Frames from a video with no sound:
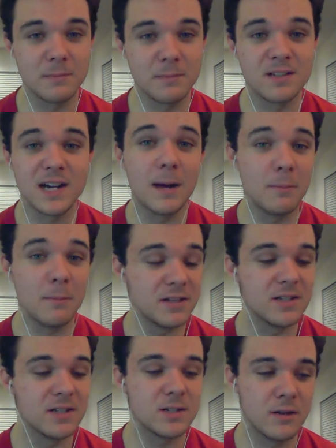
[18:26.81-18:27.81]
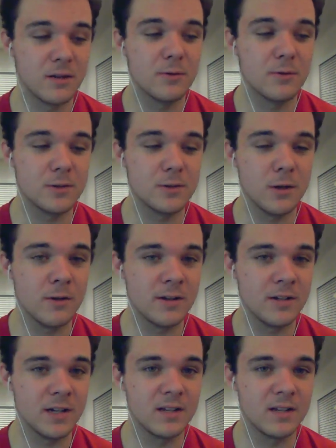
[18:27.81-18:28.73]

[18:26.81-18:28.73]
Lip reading: because I'm going to disagree with you, Noah,